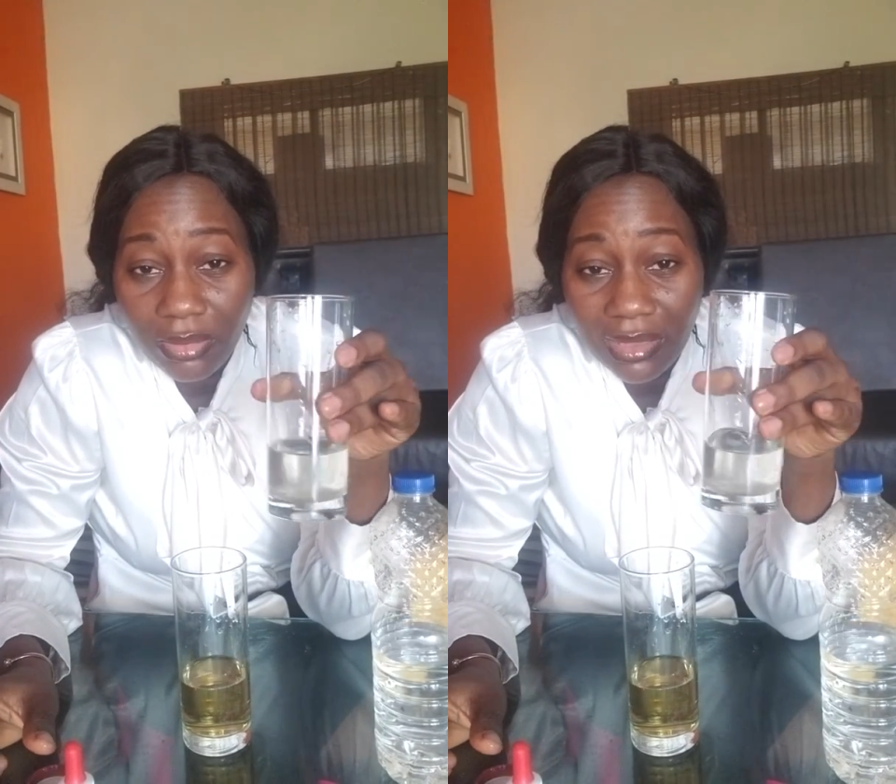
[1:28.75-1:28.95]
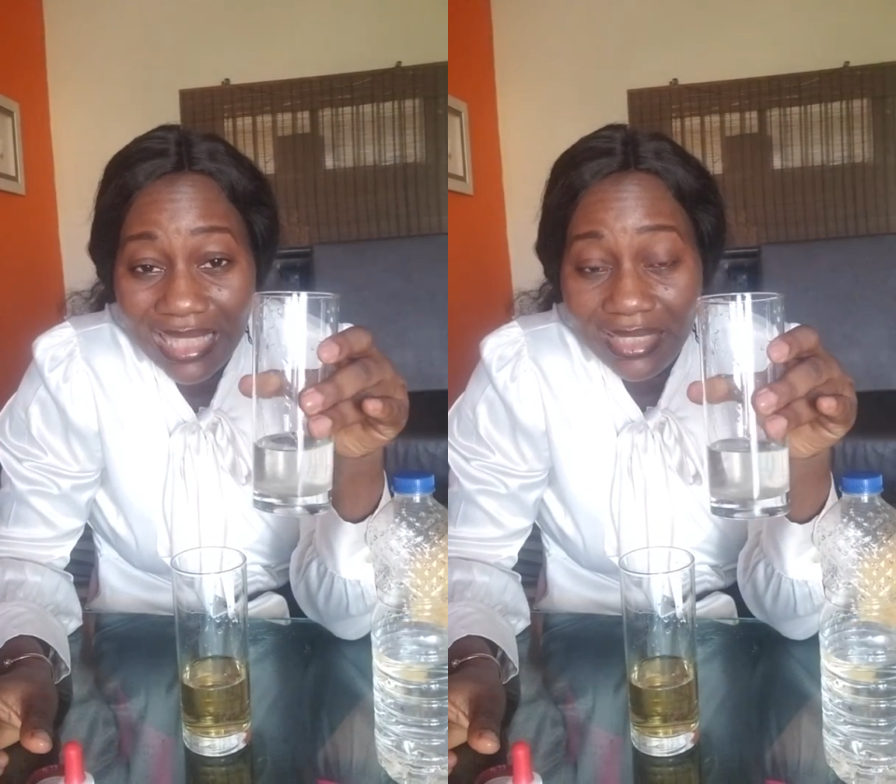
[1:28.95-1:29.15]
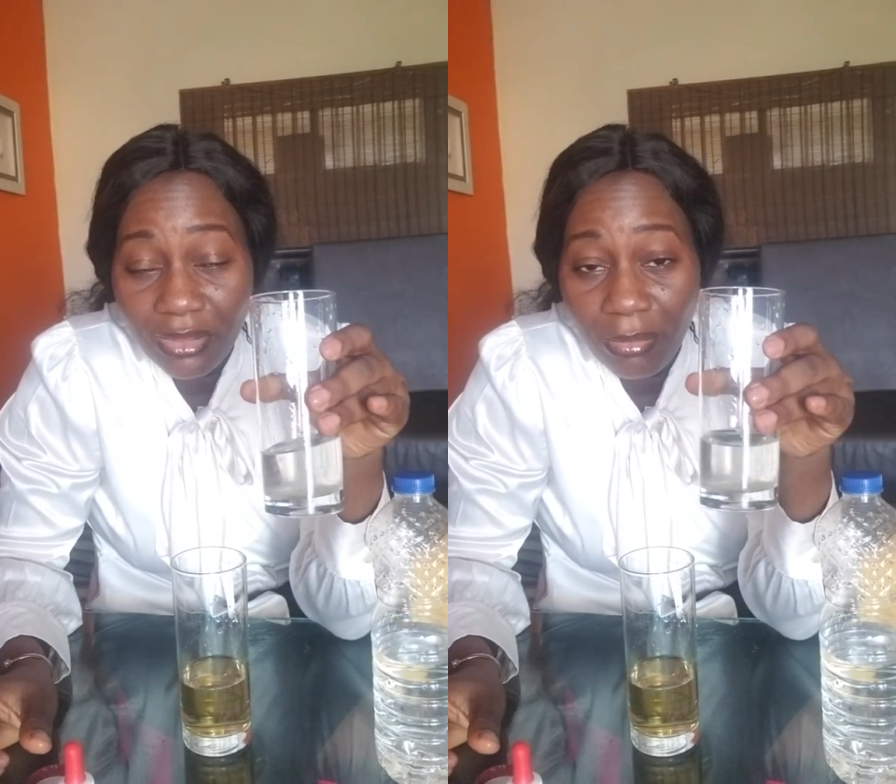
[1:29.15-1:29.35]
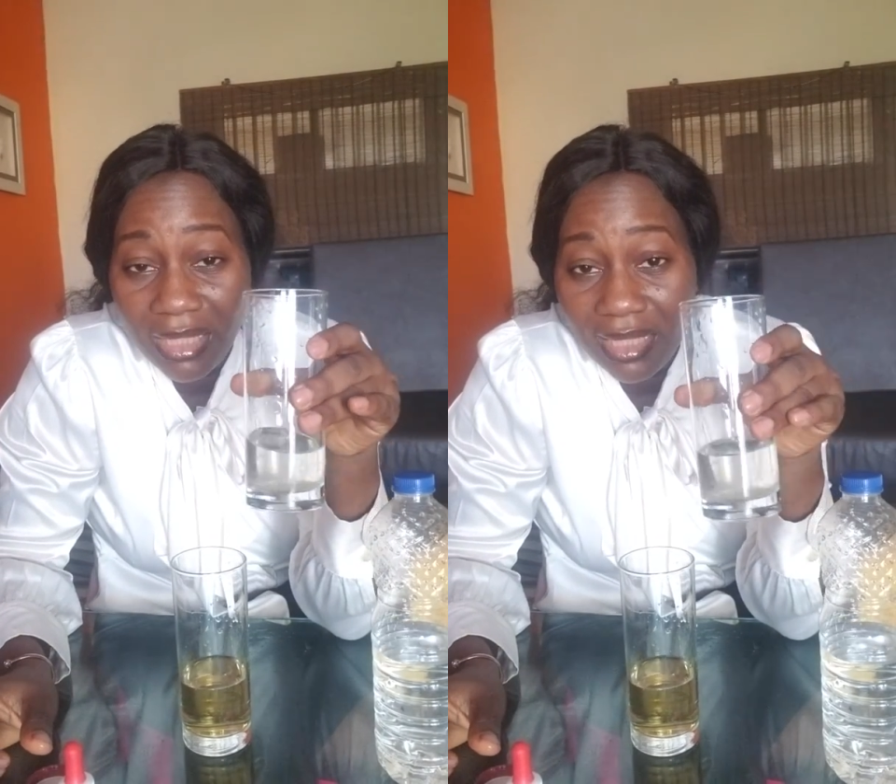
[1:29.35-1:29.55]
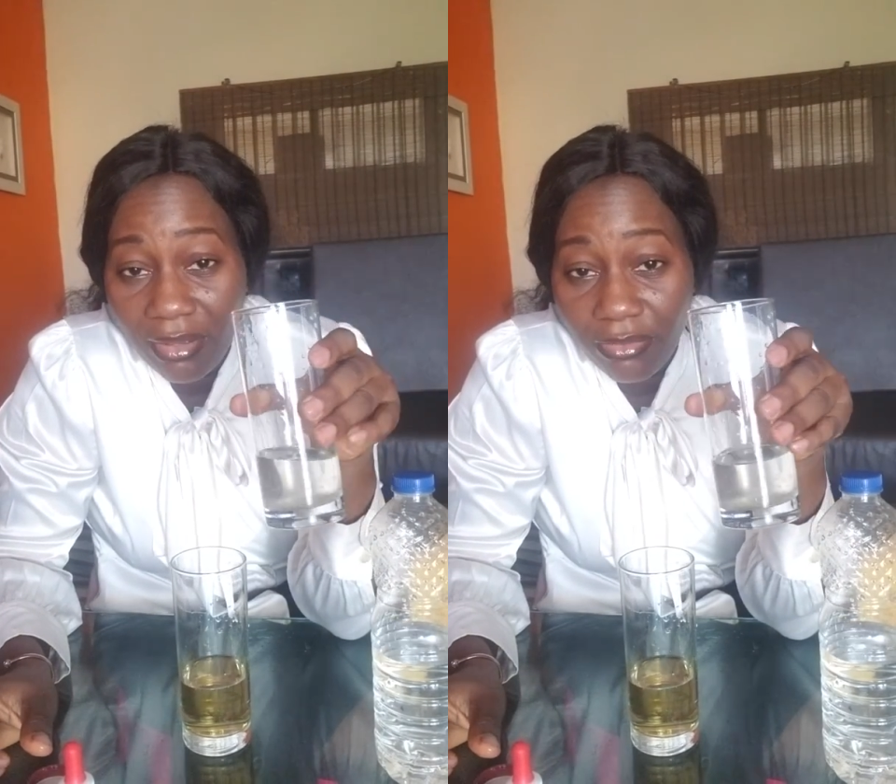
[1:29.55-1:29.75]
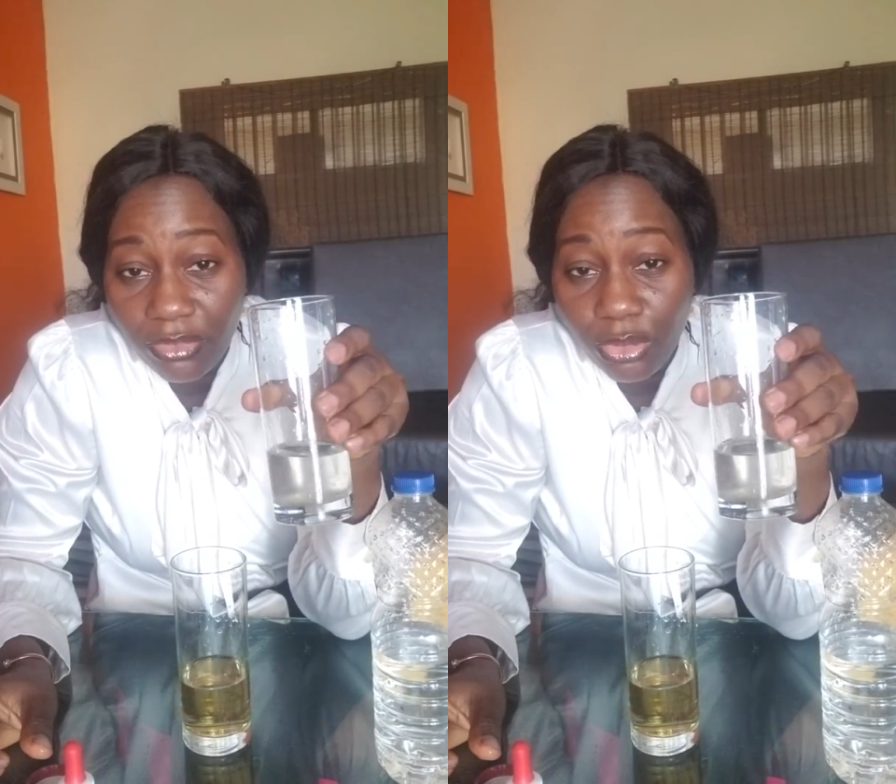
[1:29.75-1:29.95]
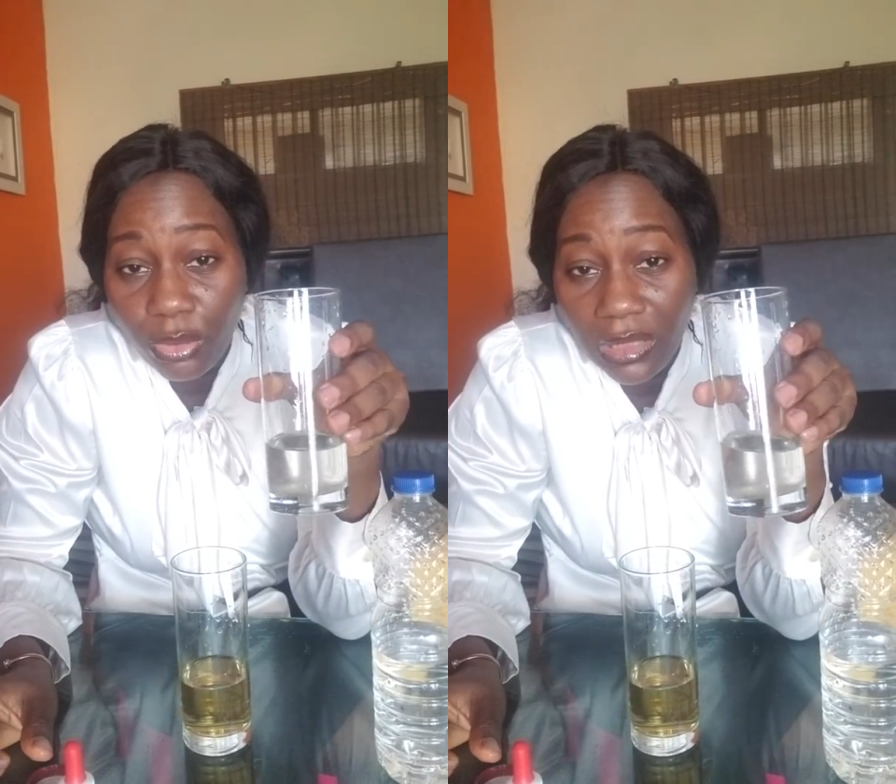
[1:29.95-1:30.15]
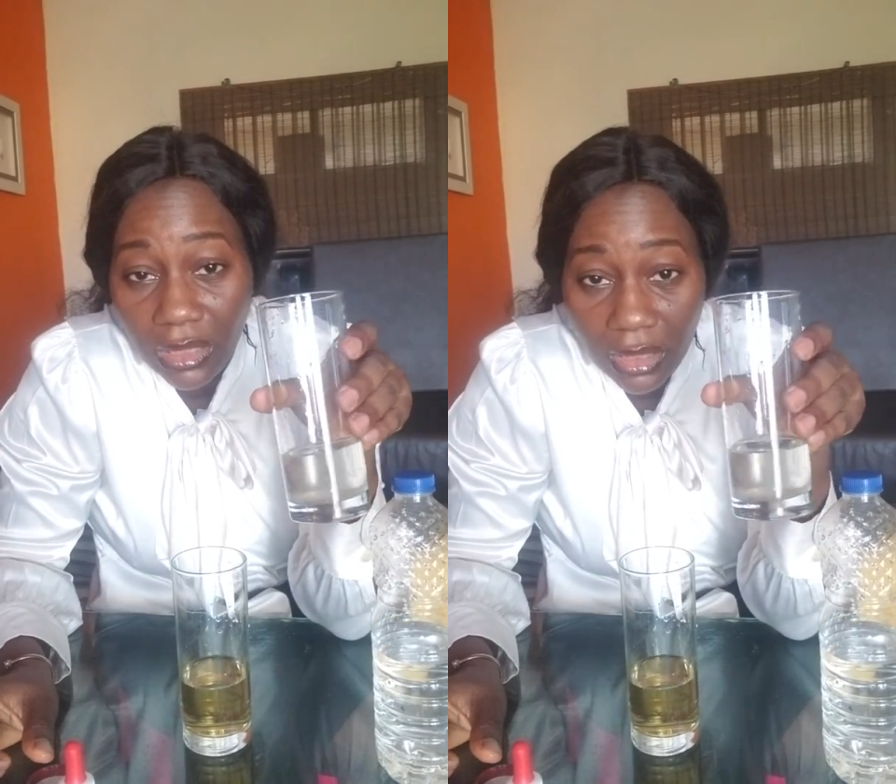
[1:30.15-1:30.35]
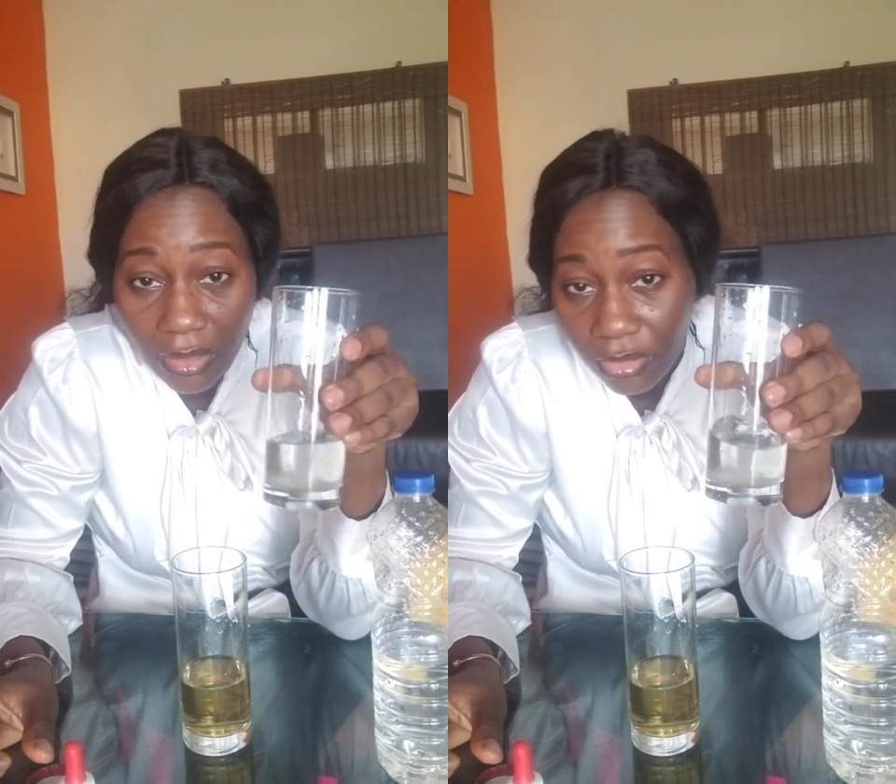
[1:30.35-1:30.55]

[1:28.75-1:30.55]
that you might have knowingly